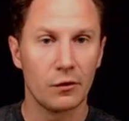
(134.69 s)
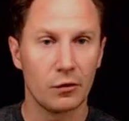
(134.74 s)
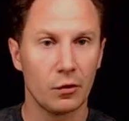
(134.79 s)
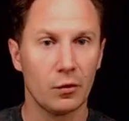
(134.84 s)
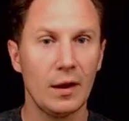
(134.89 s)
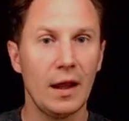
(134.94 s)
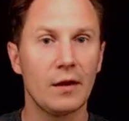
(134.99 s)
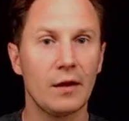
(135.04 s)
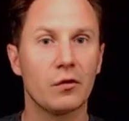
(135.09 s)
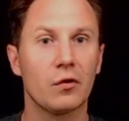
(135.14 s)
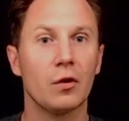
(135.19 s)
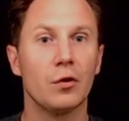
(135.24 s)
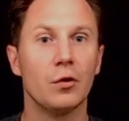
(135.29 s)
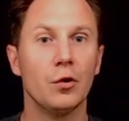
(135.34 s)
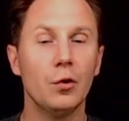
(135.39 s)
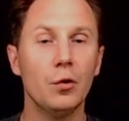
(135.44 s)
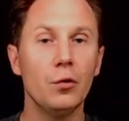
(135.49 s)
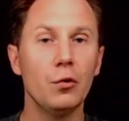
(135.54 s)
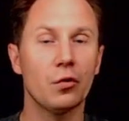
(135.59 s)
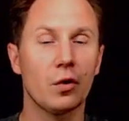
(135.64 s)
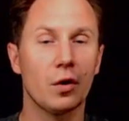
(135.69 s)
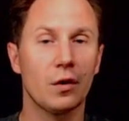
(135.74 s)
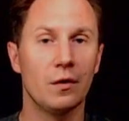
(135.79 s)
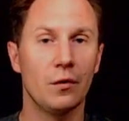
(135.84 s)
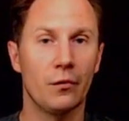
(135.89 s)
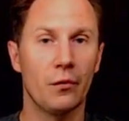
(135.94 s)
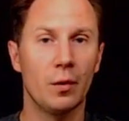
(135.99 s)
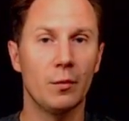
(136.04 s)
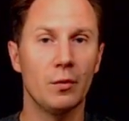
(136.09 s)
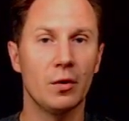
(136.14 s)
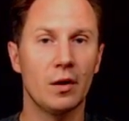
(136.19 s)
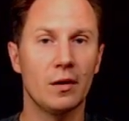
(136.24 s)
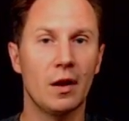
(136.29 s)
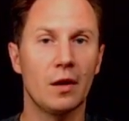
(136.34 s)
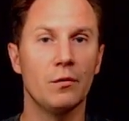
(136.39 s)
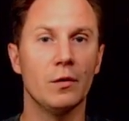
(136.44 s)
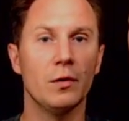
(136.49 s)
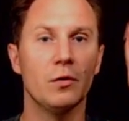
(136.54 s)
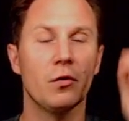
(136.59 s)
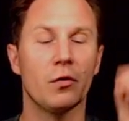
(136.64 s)
So let's use the formula
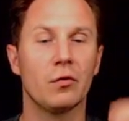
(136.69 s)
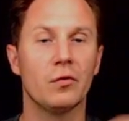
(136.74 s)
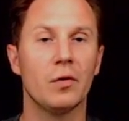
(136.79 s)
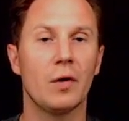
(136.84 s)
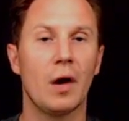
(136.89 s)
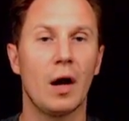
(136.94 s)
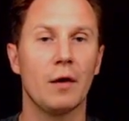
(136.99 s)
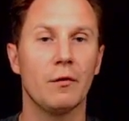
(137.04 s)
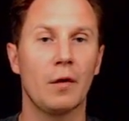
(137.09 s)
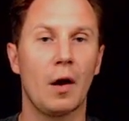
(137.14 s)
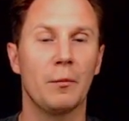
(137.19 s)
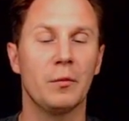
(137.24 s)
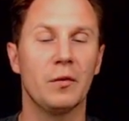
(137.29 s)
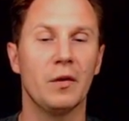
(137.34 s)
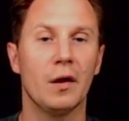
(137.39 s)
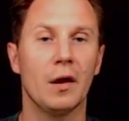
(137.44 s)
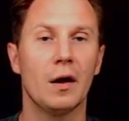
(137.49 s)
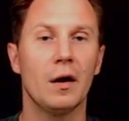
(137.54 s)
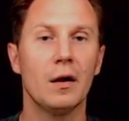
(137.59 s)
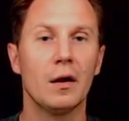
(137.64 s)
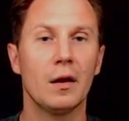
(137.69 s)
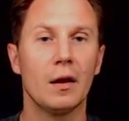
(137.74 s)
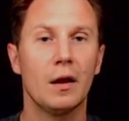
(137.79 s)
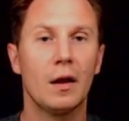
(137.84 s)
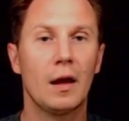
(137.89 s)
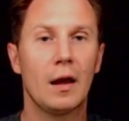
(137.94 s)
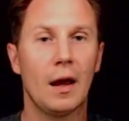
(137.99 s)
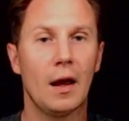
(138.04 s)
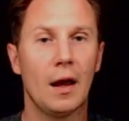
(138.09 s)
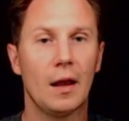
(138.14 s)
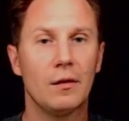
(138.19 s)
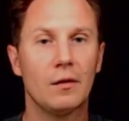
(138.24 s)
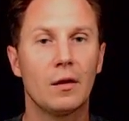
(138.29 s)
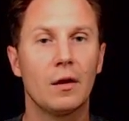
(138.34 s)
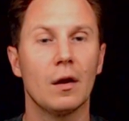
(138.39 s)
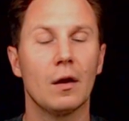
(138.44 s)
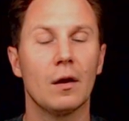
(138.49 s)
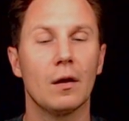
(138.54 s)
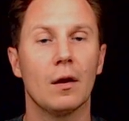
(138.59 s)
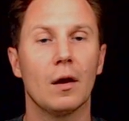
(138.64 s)
that we just derived up there and
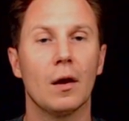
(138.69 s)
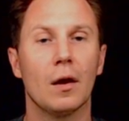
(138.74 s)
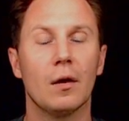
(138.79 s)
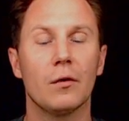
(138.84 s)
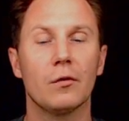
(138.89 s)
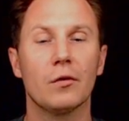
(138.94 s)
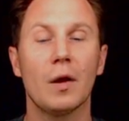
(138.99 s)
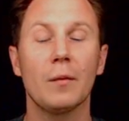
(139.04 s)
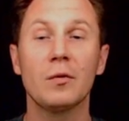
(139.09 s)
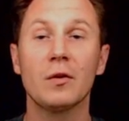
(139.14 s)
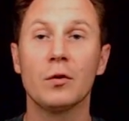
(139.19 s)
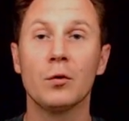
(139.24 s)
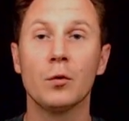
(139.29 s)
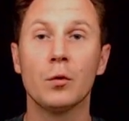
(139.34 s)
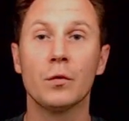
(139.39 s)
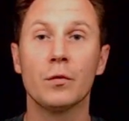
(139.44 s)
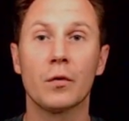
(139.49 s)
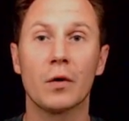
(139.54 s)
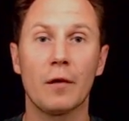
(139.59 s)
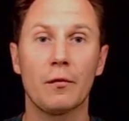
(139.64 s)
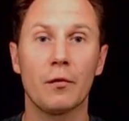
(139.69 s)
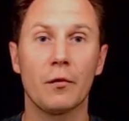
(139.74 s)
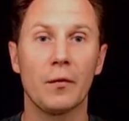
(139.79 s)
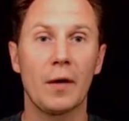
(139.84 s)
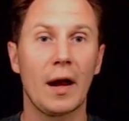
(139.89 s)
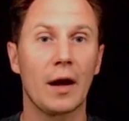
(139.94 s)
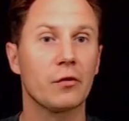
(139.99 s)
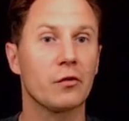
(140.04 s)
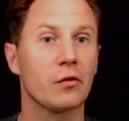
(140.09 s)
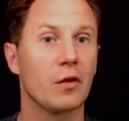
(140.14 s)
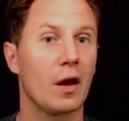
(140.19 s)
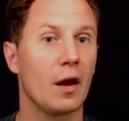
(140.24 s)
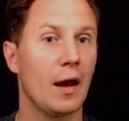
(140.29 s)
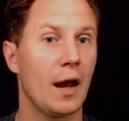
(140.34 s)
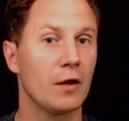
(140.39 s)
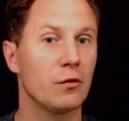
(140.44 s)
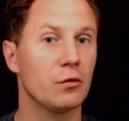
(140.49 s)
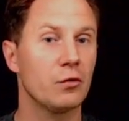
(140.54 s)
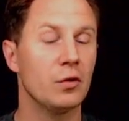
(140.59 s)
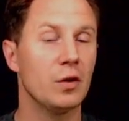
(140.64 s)
substitute for f of x,
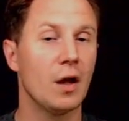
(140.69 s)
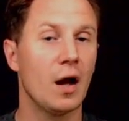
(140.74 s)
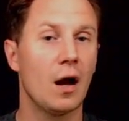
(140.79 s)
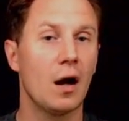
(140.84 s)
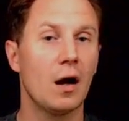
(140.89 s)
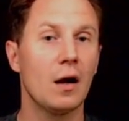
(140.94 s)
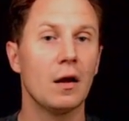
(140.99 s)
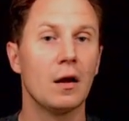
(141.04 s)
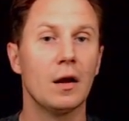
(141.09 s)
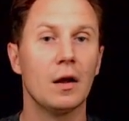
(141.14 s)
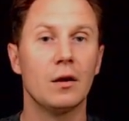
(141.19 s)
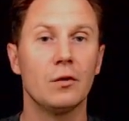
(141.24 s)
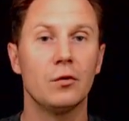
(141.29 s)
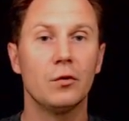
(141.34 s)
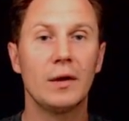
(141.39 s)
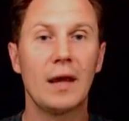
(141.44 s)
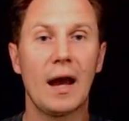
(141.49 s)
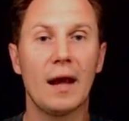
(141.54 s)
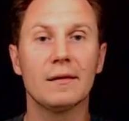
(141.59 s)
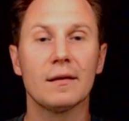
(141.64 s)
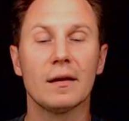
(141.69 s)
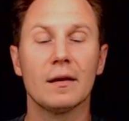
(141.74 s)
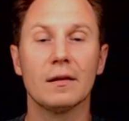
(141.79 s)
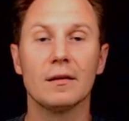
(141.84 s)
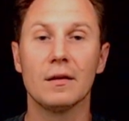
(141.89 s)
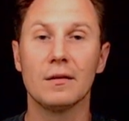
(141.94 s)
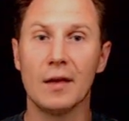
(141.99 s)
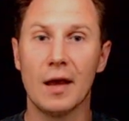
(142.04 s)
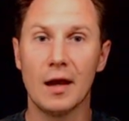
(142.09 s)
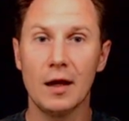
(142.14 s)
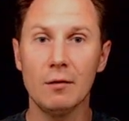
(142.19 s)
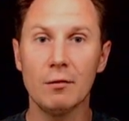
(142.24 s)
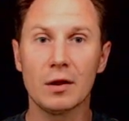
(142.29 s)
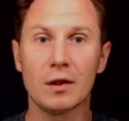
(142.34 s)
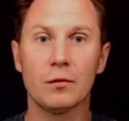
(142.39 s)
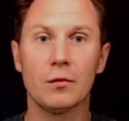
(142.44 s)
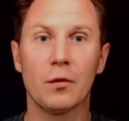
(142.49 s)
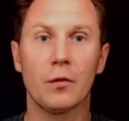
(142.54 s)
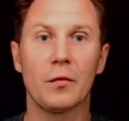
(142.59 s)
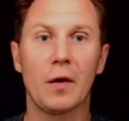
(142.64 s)
x to the r, to get the
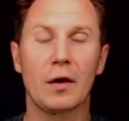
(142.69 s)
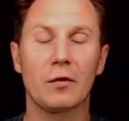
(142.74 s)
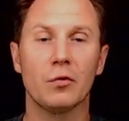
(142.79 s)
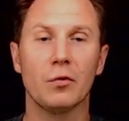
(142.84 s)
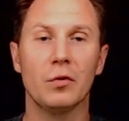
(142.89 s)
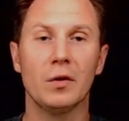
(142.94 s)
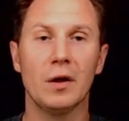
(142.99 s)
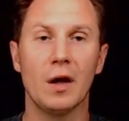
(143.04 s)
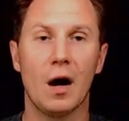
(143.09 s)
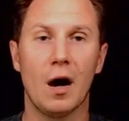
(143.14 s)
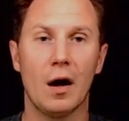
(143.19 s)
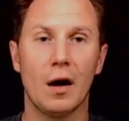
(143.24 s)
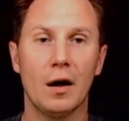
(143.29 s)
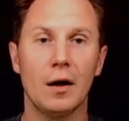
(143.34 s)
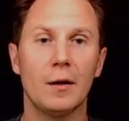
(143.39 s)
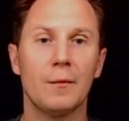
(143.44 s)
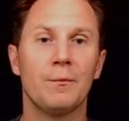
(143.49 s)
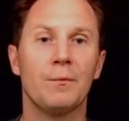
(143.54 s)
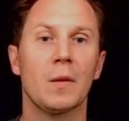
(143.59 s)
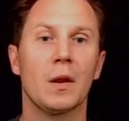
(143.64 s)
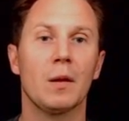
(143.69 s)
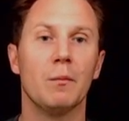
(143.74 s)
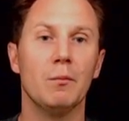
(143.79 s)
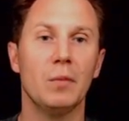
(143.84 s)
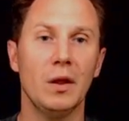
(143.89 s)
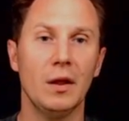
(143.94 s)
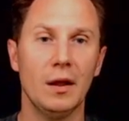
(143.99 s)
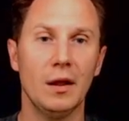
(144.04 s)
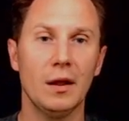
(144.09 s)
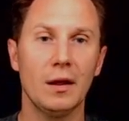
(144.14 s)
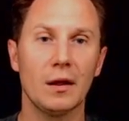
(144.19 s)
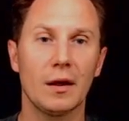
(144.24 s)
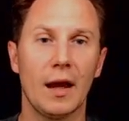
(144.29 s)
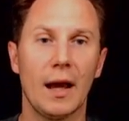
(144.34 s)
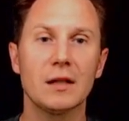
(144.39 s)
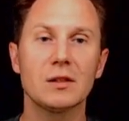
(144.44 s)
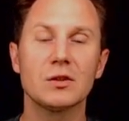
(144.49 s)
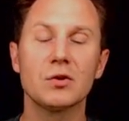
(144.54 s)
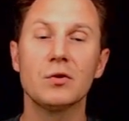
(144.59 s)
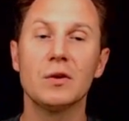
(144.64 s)
derivative of x to the r being
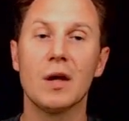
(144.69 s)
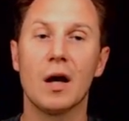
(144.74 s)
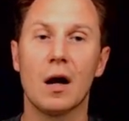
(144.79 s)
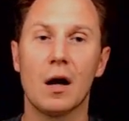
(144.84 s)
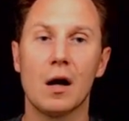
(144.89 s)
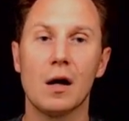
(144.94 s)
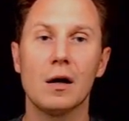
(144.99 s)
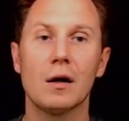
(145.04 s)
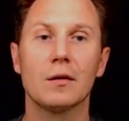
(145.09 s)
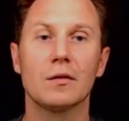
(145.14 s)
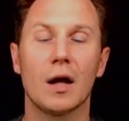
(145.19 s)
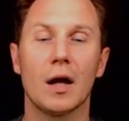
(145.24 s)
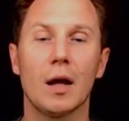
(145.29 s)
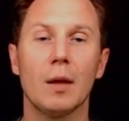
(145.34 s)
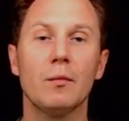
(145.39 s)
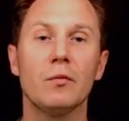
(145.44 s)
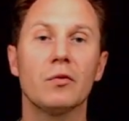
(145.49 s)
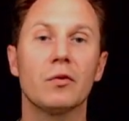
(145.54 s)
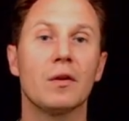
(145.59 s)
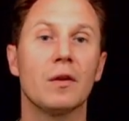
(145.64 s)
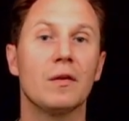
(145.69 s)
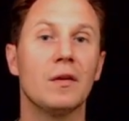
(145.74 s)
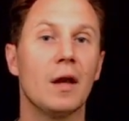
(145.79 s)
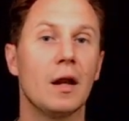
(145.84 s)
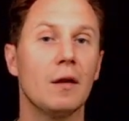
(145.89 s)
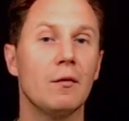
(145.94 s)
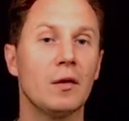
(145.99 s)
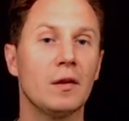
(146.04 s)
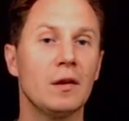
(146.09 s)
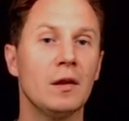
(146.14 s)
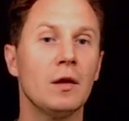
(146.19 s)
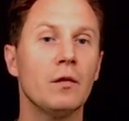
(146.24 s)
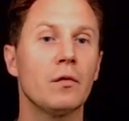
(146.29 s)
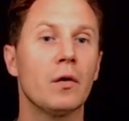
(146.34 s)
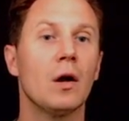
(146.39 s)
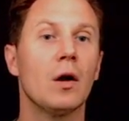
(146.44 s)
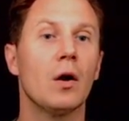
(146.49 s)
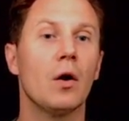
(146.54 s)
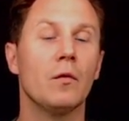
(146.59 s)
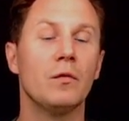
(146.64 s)
x to the r times the derivative
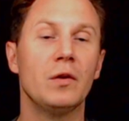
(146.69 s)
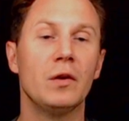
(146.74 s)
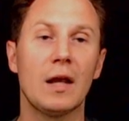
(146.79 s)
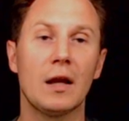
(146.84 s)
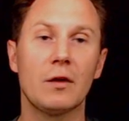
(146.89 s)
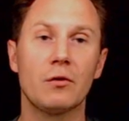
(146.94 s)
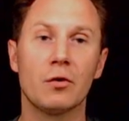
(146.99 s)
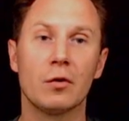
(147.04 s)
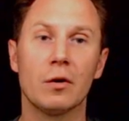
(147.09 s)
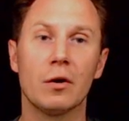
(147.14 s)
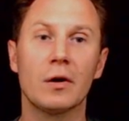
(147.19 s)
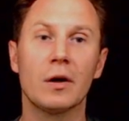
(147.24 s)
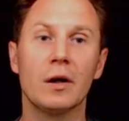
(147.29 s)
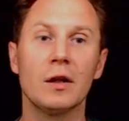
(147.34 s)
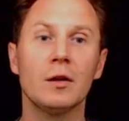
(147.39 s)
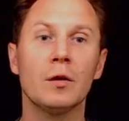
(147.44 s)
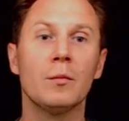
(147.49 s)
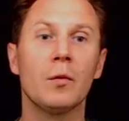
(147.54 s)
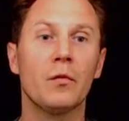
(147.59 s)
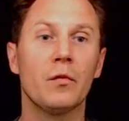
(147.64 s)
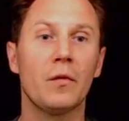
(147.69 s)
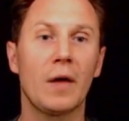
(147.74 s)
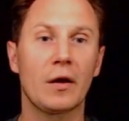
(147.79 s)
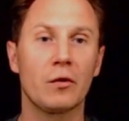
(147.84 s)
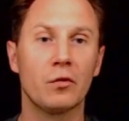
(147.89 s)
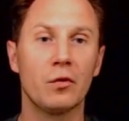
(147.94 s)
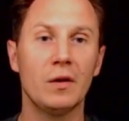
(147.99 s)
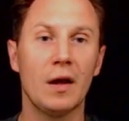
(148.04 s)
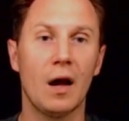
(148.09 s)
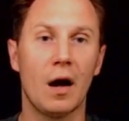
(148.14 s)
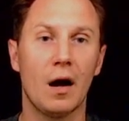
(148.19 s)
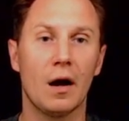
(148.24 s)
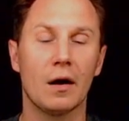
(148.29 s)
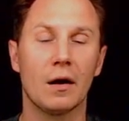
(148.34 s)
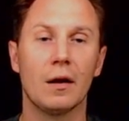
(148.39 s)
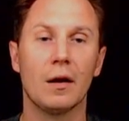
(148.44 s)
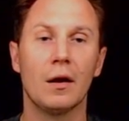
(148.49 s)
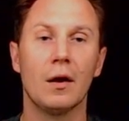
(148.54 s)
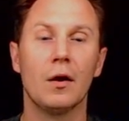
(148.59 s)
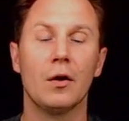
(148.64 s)
of the natural logarithm of x to the r.